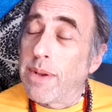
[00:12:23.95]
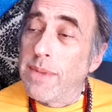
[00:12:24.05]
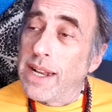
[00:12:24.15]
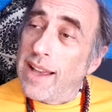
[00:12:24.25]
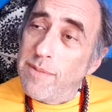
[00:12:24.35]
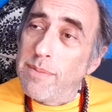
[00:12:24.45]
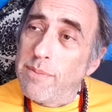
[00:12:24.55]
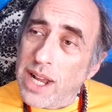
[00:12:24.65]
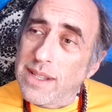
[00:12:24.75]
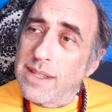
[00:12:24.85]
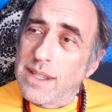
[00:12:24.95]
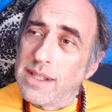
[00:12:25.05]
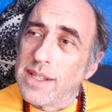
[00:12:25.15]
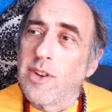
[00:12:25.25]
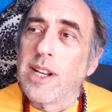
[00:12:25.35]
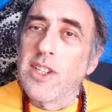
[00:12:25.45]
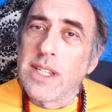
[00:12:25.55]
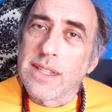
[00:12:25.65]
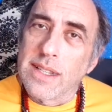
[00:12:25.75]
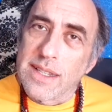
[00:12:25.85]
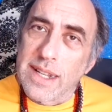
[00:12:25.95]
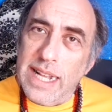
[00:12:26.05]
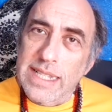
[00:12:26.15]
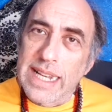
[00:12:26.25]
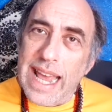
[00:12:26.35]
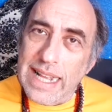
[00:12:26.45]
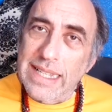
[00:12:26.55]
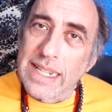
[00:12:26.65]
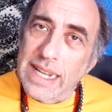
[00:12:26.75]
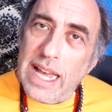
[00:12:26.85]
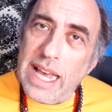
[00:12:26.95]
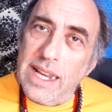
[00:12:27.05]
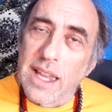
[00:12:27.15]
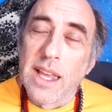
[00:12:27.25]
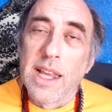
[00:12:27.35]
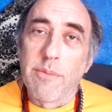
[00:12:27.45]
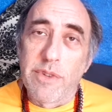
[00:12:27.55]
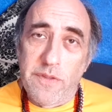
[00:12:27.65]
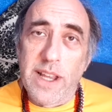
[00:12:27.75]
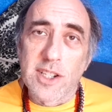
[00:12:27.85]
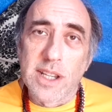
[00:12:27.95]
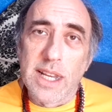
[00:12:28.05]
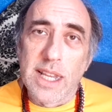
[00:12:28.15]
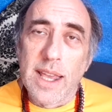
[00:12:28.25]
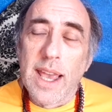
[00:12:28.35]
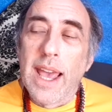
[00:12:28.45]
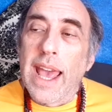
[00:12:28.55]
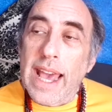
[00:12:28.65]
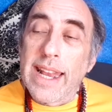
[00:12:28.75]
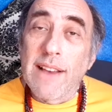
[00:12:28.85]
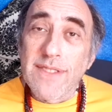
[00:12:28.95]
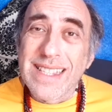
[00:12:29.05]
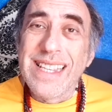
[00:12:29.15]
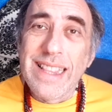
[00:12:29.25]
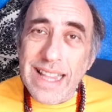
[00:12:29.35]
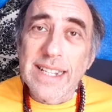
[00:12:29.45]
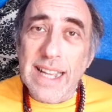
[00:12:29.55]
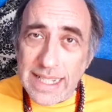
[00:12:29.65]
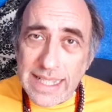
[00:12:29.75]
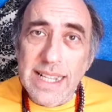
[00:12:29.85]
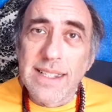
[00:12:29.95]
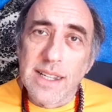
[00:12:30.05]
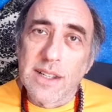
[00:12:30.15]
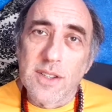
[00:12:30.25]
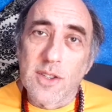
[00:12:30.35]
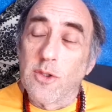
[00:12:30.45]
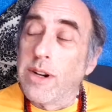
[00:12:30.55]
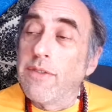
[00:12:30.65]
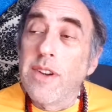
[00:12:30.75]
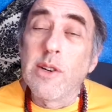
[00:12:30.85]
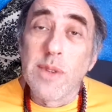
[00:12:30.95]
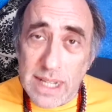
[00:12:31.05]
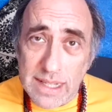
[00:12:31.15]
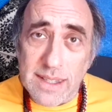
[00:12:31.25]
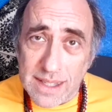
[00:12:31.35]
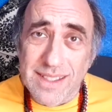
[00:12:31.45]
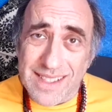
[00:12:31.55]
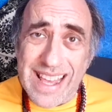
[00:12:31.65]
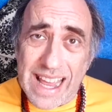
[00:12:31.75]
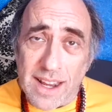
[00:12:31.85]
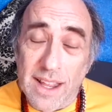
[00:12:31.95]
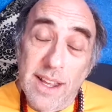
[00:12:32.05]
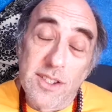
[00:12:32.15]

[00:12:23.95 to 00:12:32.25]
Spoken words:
I mean, I've been practicing astrology since 1989 professionally, and have seen that identical story frequently since then.